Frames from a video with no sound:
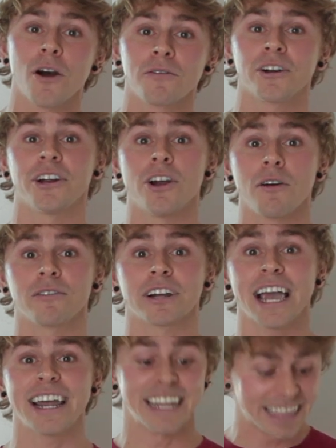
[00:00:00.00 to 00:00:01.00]
and over and
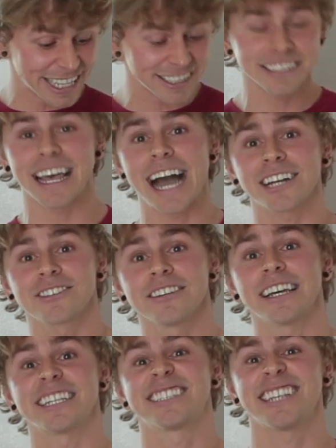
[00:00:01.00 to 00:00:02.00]
over again. And this is
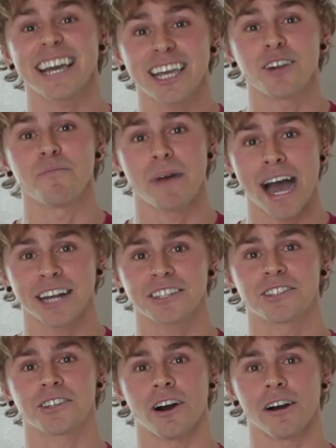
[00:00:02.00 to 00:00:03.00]
actually a second
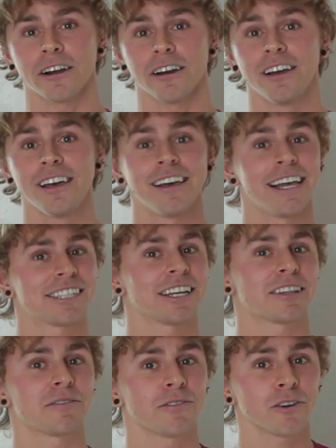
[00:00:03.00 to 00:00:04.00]
batch chaga.
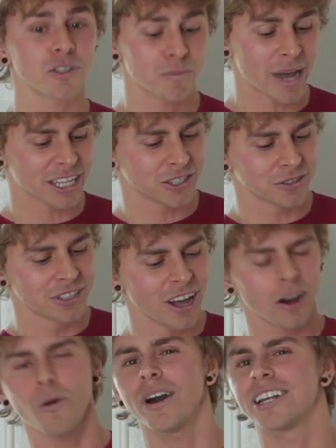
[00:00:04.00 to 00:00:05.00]
It's not the first batch, so it's
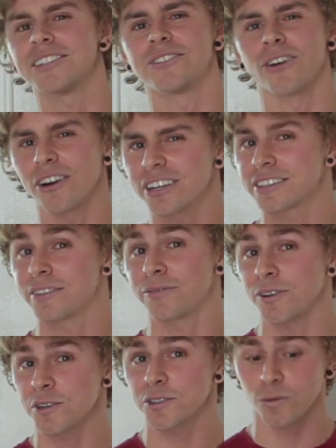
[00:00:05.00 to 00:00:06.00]
not quite as dark as the
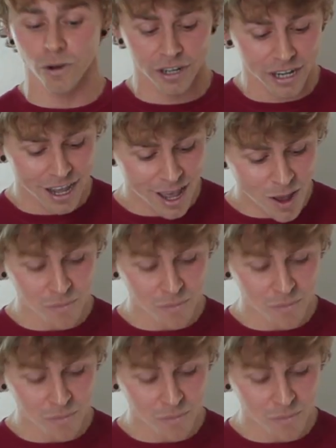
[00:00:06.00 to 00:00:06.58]
first one,